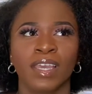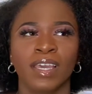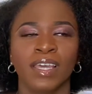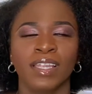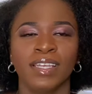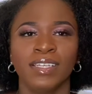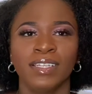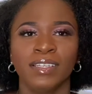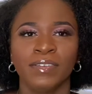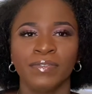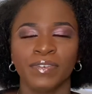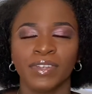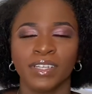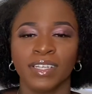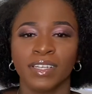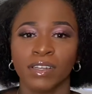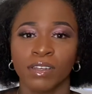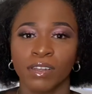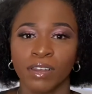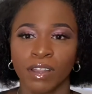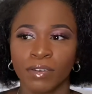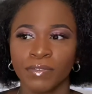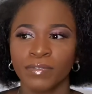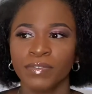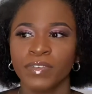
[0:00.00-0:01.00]
live in a
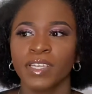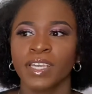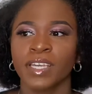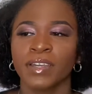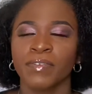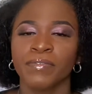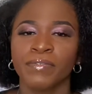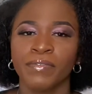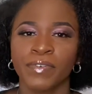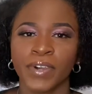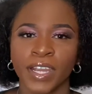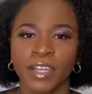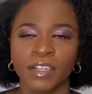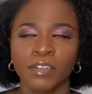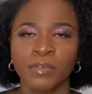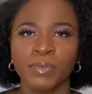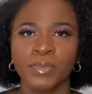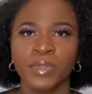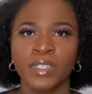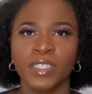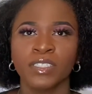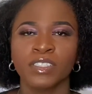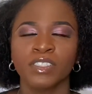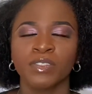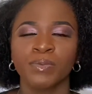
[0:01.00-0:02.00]
lovely
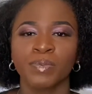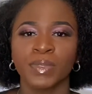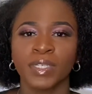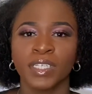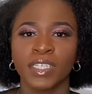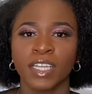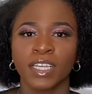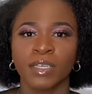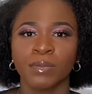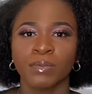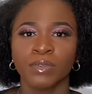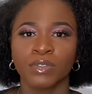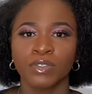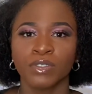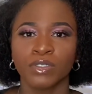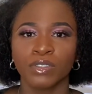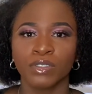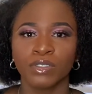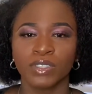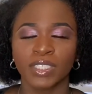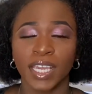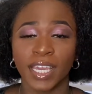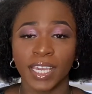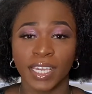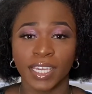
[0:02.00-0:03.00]
environment, being able to
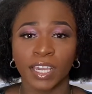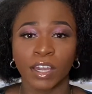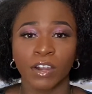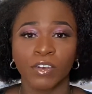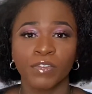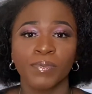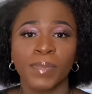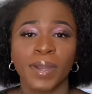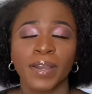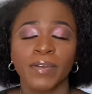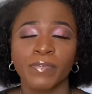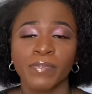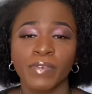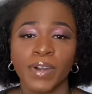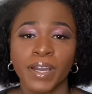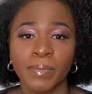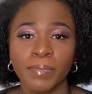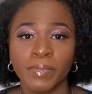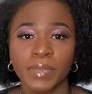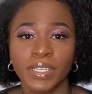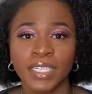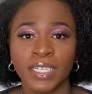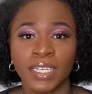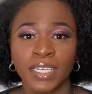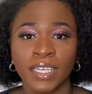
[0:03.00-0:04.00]
take care of my
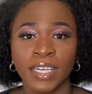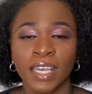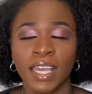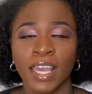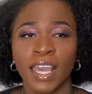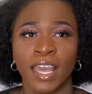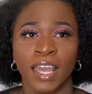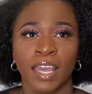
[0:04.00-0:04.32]
family,